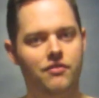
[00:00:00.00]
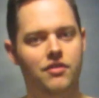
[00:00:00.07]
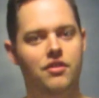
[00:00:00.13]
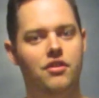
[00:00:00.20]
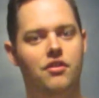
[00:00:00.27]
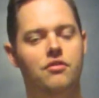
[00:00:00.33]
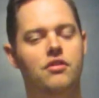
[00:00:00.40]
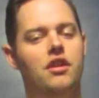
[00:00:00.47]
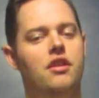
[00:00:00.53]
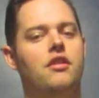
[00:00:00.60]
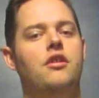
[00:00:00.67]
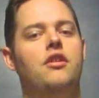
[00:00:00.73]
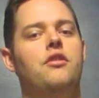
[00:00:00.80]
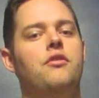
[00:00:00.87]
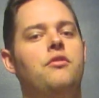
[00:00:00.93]
you know, let
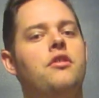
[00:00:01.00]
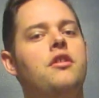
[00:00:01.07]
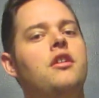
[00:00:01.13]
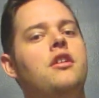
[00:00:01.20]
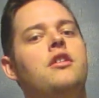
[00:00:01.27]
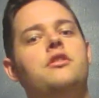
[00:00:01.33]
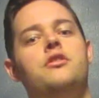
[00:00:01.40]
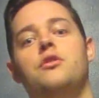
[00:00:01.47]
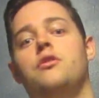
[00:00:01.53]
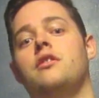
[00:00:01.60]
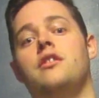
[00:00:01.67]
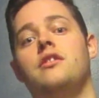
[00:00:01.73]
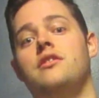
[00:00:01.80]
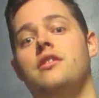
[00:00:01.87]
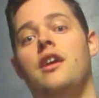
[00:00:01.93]
alone showing
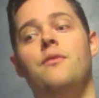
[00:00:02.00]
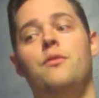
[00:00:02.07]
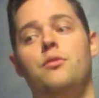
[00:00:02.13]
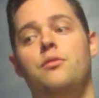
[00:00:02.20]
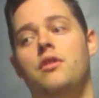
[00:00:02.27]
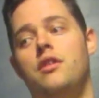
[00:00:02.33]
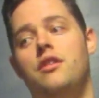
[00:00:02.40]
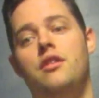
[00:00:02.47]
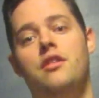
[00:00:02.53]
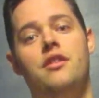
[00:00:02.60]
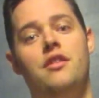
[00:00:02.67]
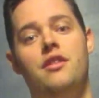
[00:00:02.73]
this to everyone